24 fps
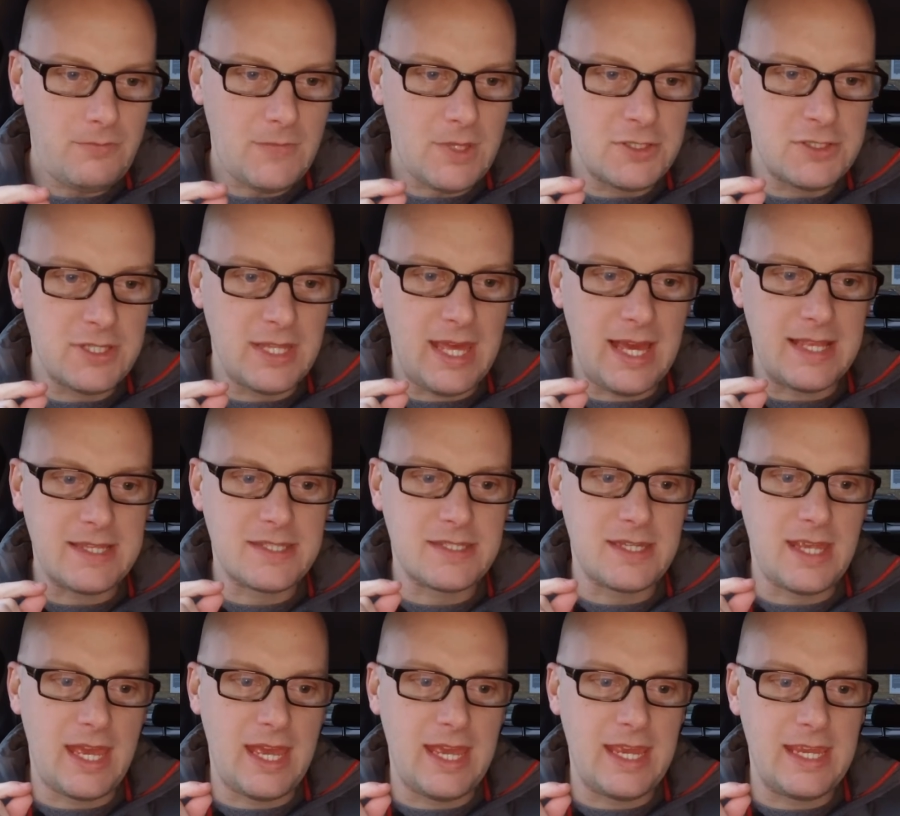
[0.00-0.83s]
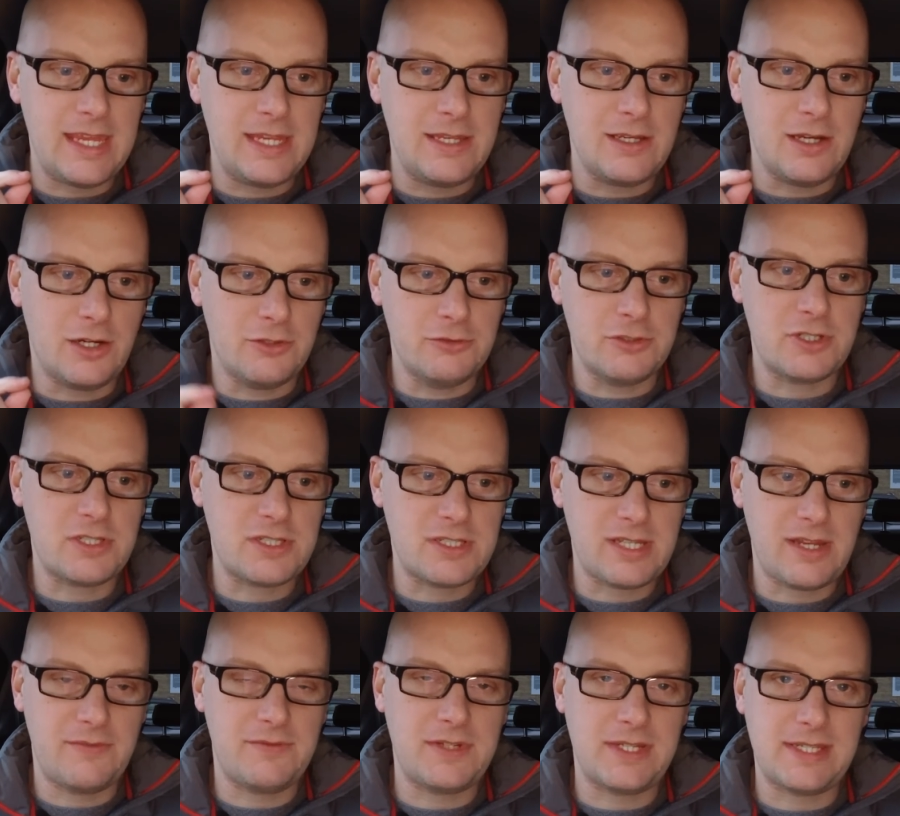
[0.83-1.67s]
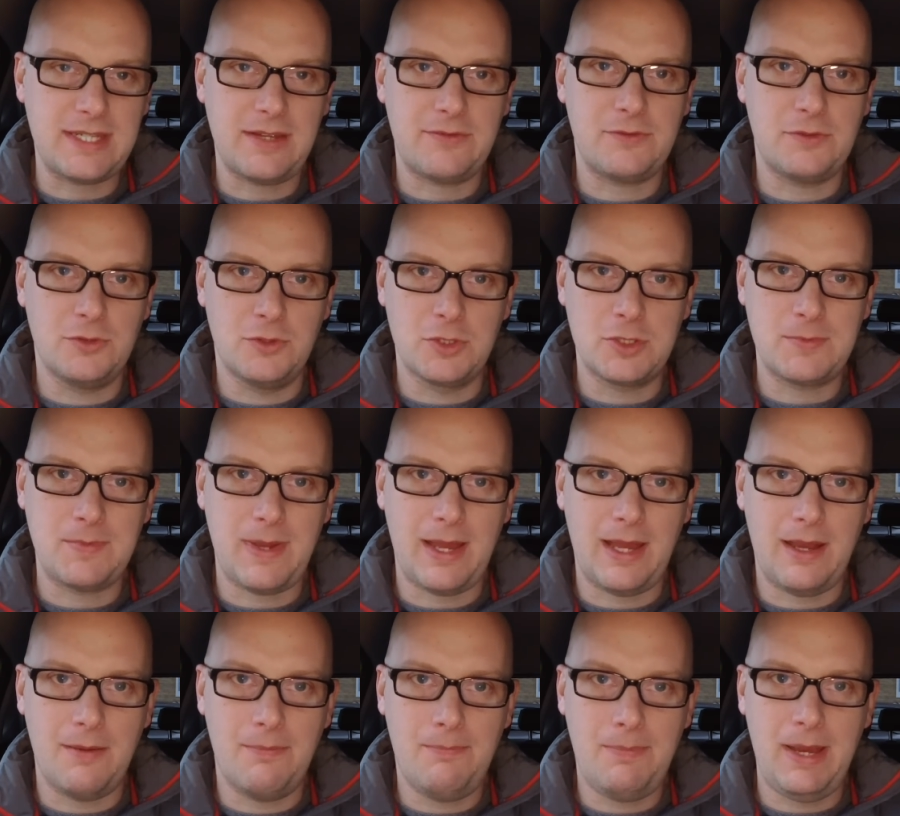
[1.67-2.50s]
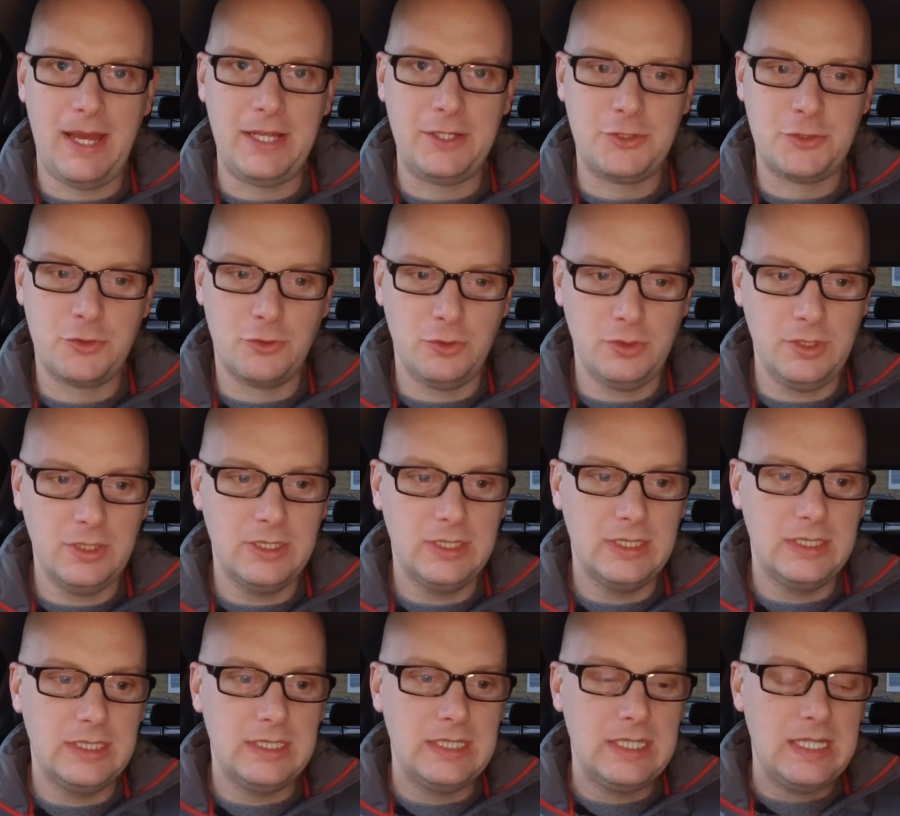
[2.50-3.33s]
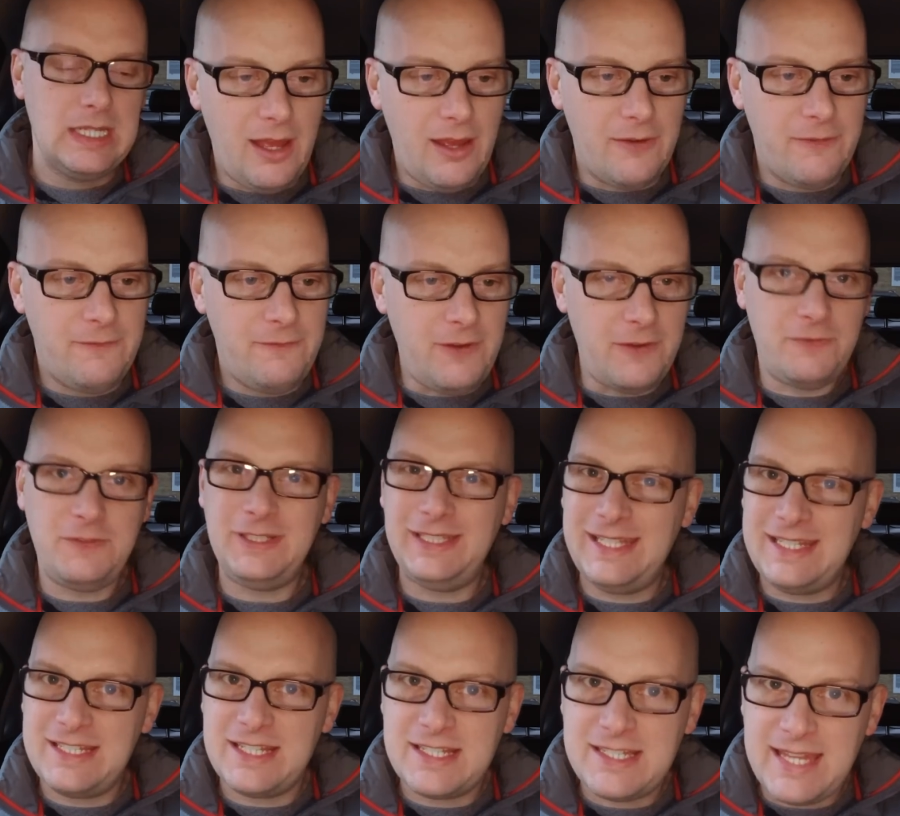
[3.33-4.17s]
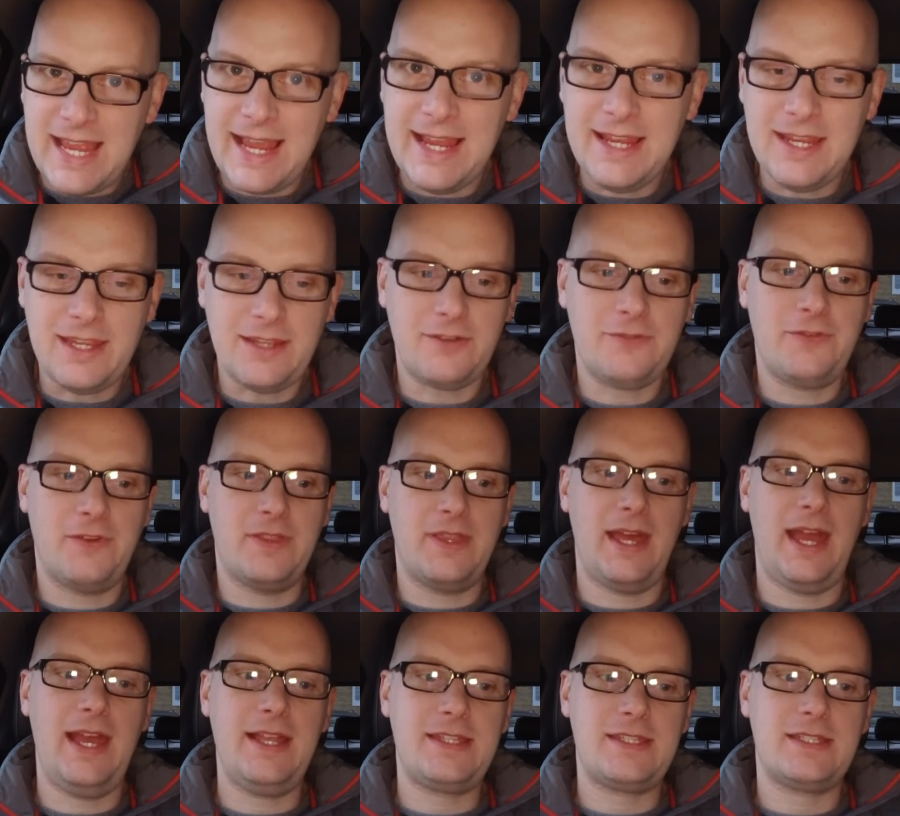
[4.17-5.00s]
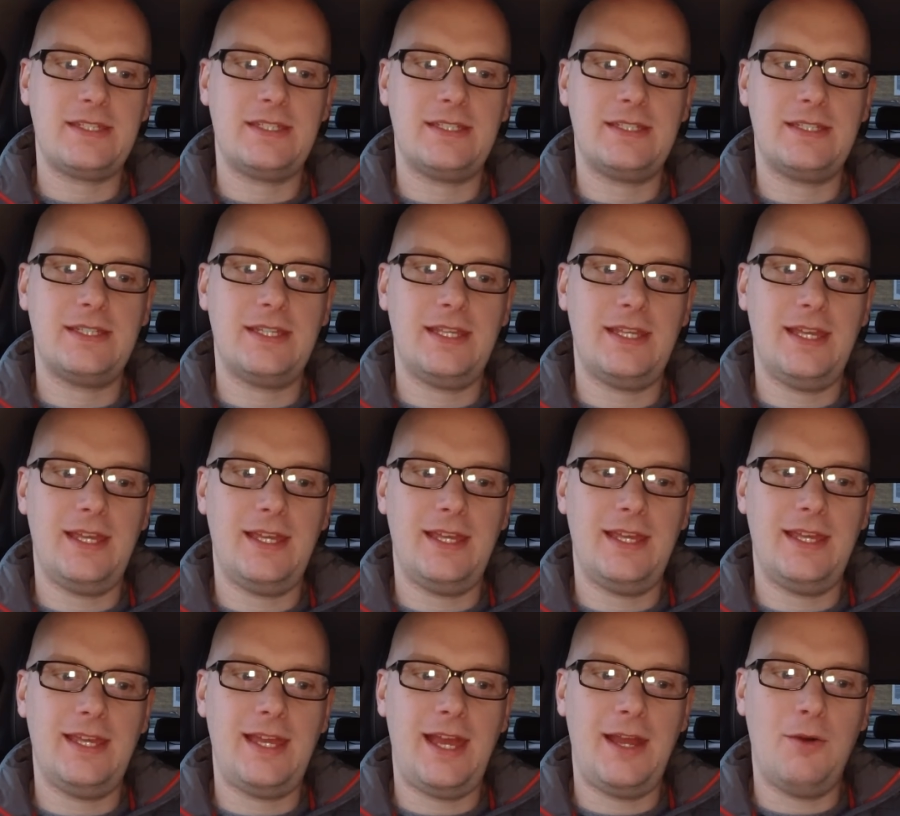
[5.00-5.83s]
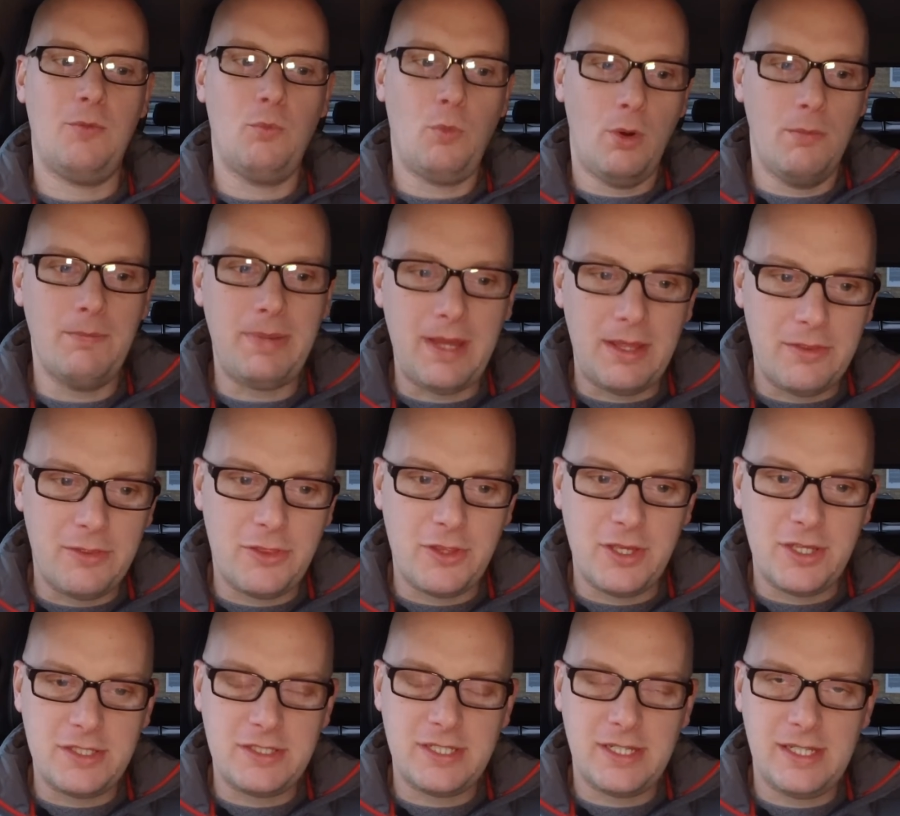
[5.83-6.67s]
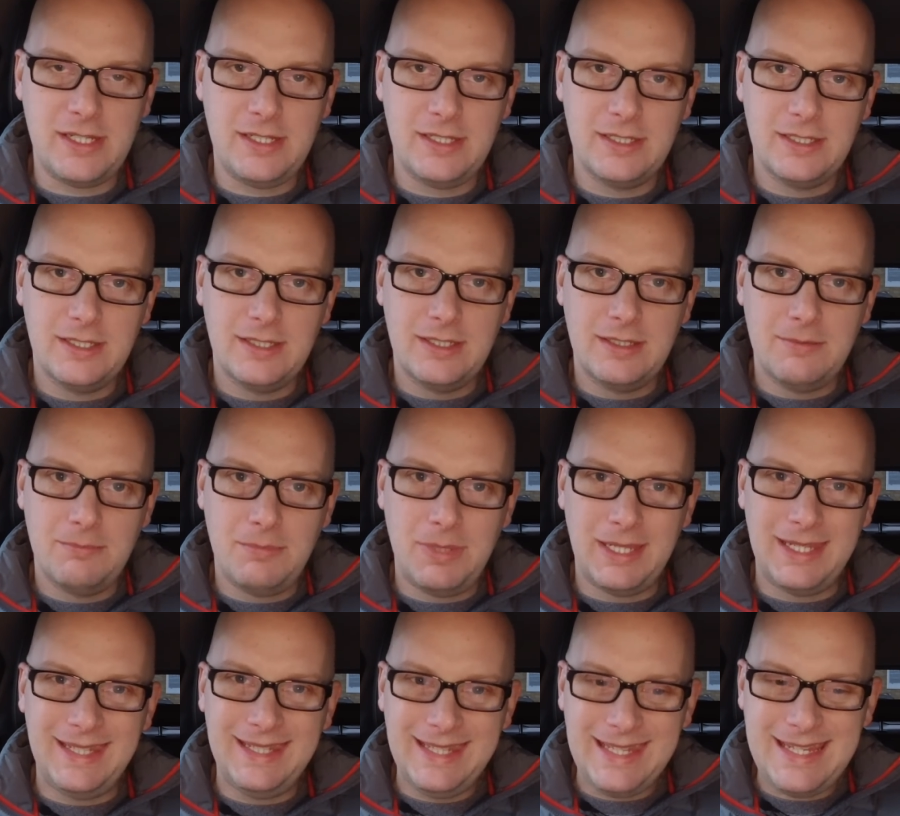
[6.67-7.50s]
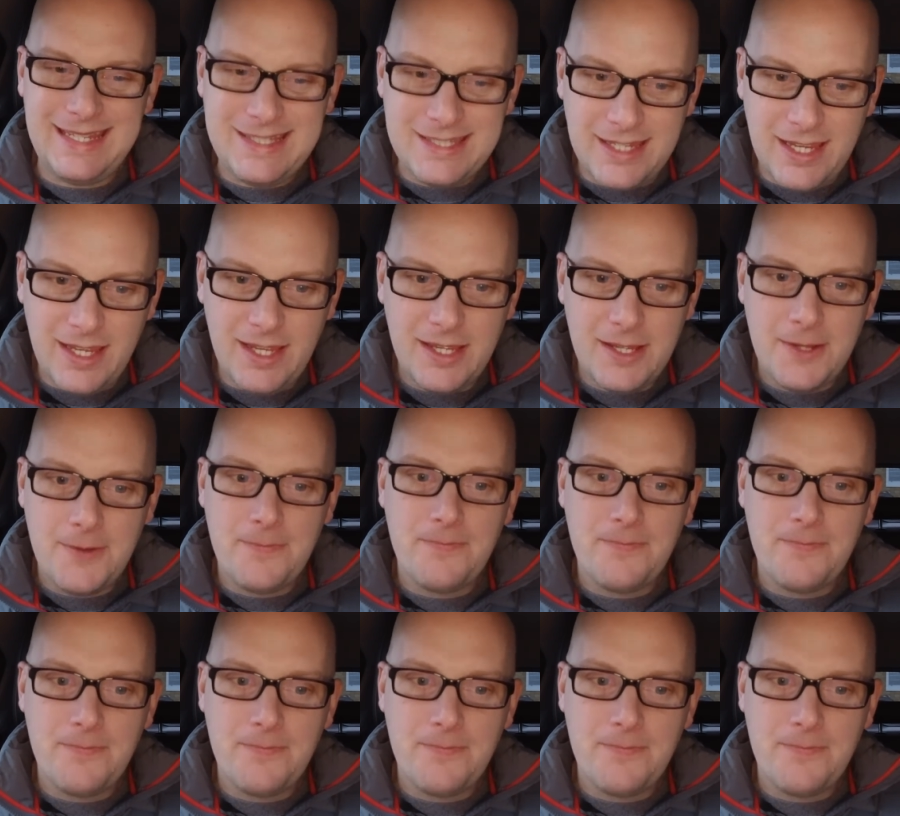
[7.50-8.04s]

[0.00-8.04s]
So that's a 177 horsepower petrol, a 50 litre tank for that at £1.30 per litre.